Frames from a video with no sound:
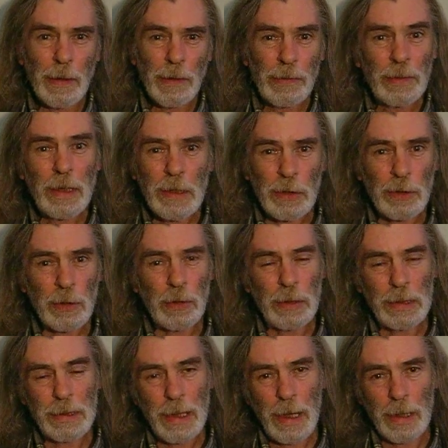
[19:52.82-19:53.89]
that is truly
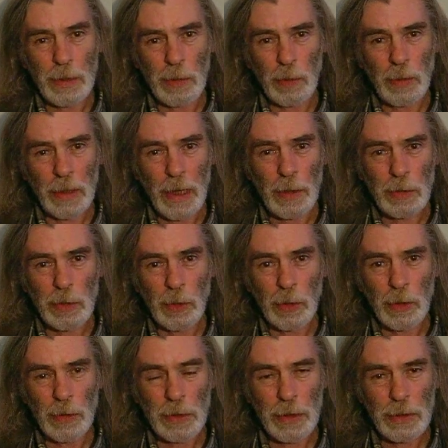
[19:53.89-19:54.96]
dead without your
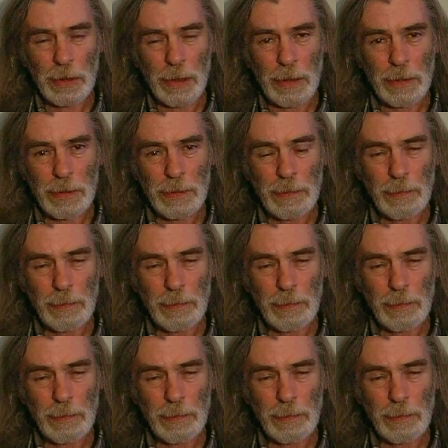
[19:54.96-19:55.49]
consciousness,